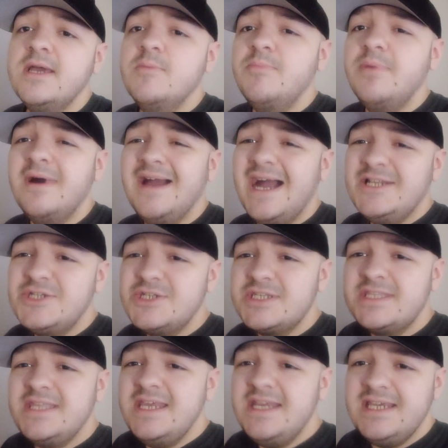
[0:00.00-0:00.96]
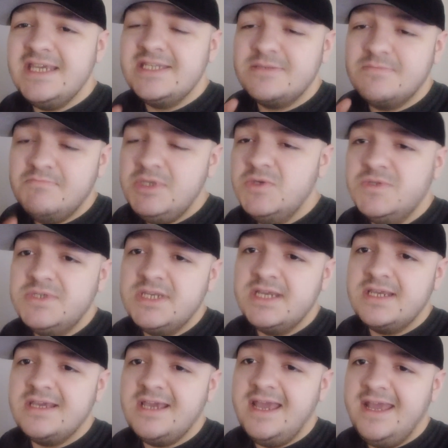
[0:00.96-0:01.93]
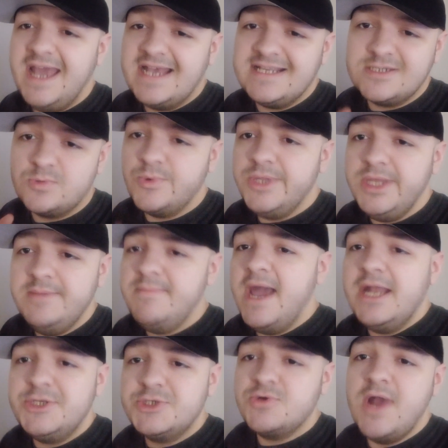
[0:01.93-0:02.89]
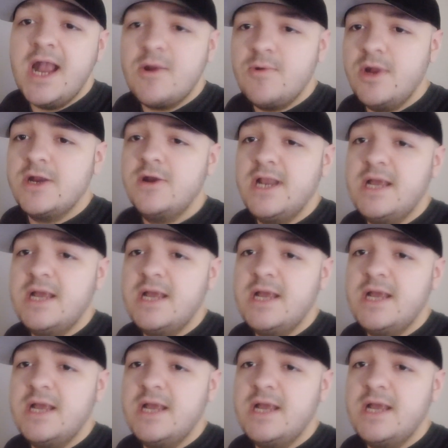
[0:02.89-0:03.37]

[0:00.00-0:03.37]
But I just think his music has a really bad track record.